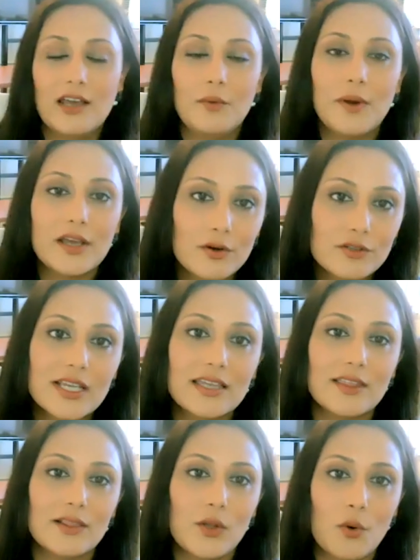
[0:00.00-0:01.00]
and we can also
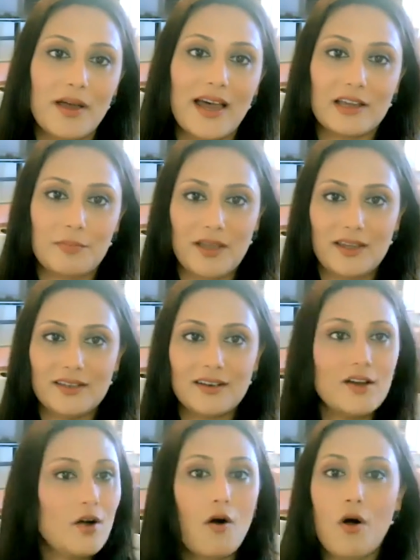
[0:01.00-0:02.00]
get the low back pain,
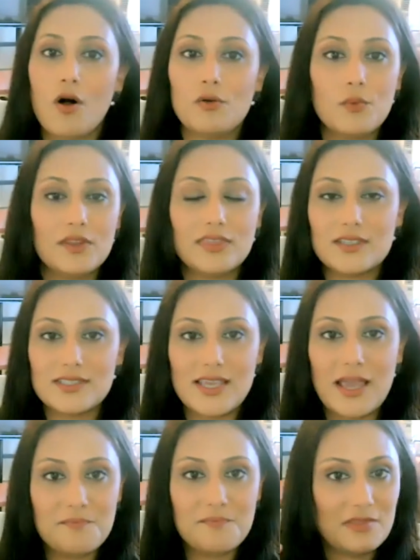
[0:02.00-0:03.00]
all with
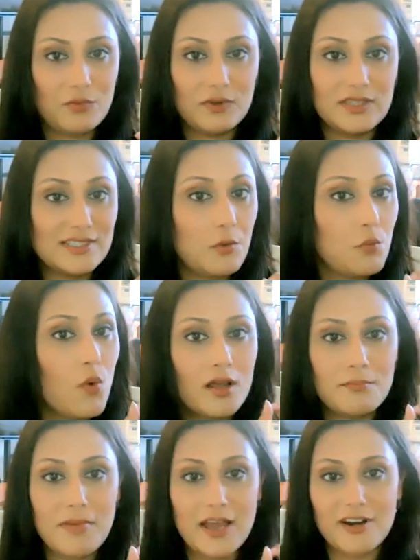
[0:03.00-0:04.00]
this
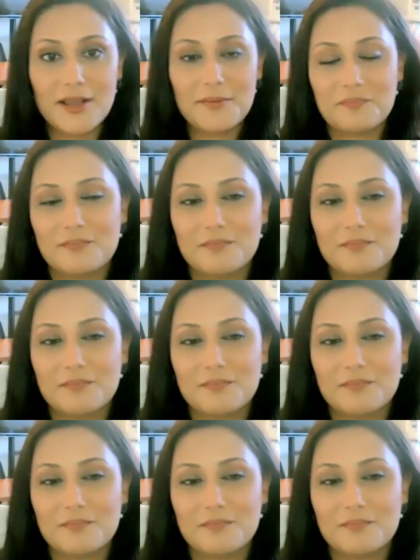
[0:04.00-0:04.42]
one battery.